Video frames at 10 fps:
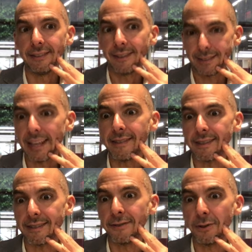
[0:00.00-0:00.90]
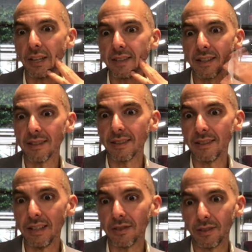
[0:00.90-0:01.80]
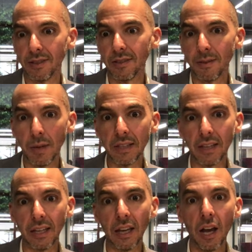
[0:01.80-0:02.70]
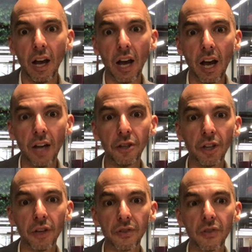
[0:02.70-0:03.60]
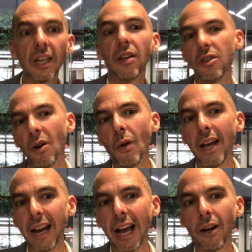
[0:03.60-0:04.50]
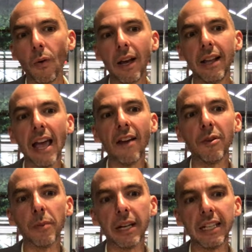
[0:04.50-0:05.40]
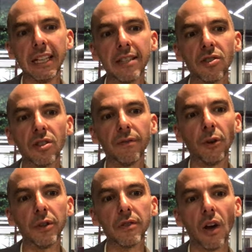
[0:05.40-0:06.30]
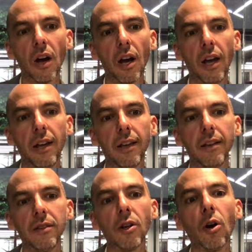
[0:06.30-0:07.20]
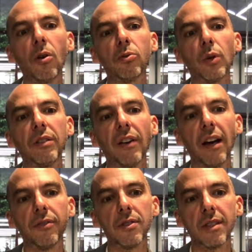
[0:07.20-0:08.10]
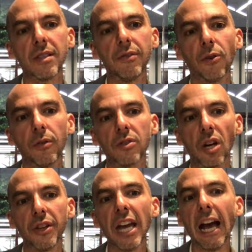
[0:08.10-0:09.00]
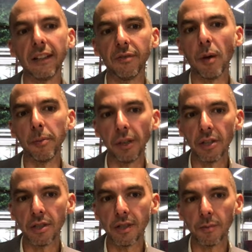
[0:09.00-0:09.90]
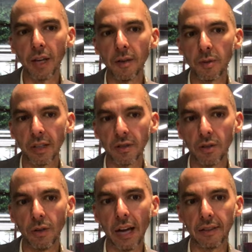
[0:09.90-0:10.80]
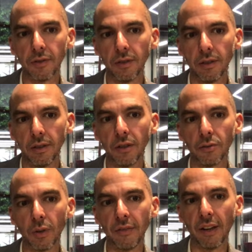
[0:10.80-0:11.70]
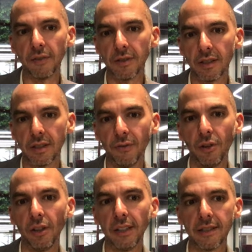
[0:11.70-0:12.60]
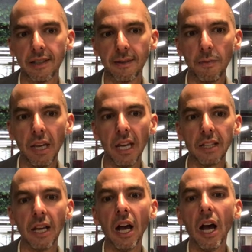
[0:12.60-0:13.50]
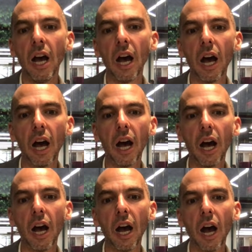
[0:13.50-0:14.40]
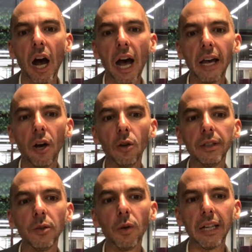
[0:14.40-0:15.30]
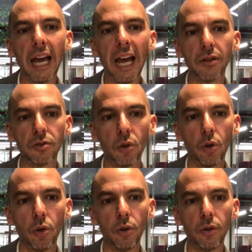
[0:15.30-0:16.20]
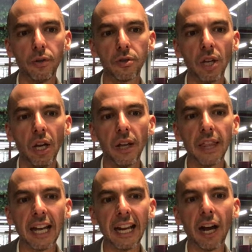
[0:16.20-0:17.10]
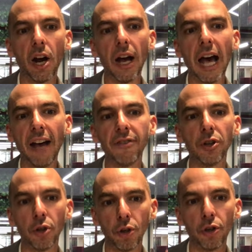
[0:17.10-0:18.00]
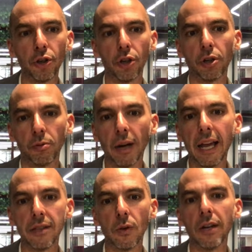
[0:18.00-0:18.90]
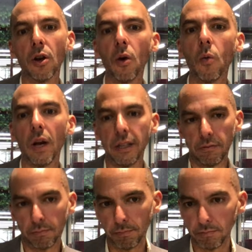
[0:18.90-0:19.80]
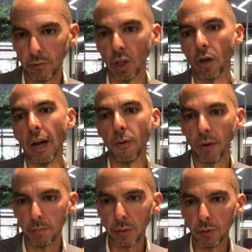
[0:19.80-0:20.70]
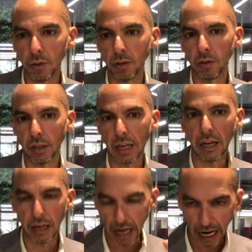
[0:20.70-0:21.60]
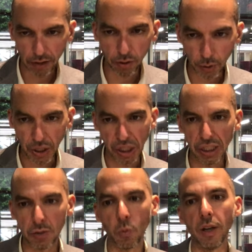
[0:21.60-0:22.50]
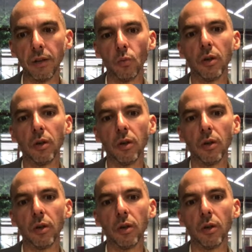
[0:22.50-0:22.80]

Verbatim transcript: the census in 2016. So this is amazing. Uh, you could also say, you know what? I don't want everybody. Let's just focus on, you know, 25 to 64. It's called the active population sometimes. Let's do active to, you know, 25 to 64. Let's hit submit. Uh, I only want households that have an earner, right? So I don't want, you know, I want people, a, a household with at least one, one